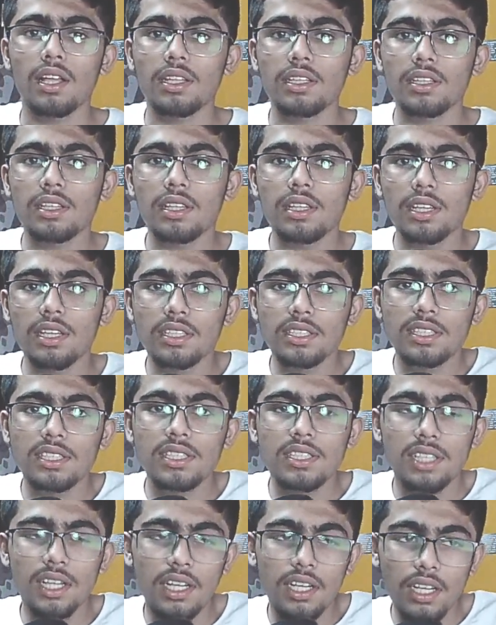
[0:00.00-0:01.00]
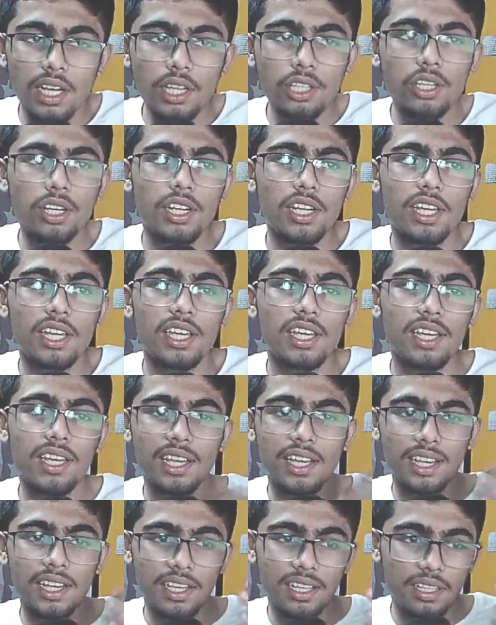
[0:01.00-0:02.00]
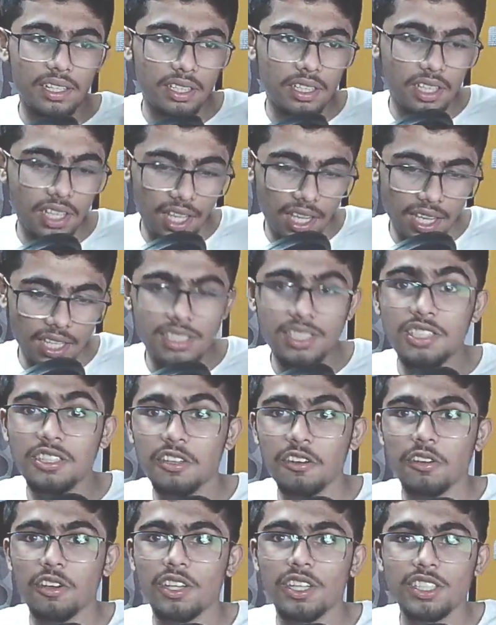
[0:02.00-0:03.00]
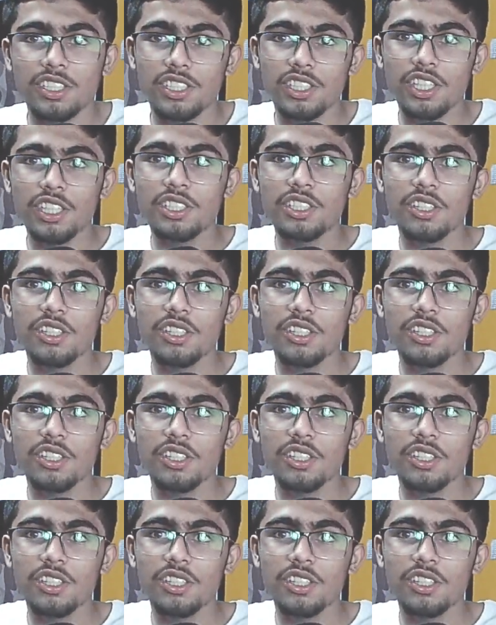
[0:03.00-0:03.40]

This literally is